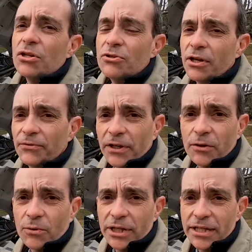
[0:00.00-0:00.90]
You're definitely
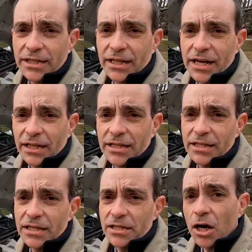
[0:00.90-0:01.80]
going to want to
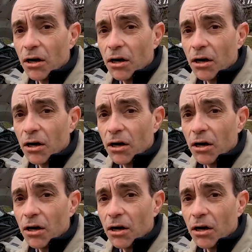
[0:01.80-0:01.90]
disconnect the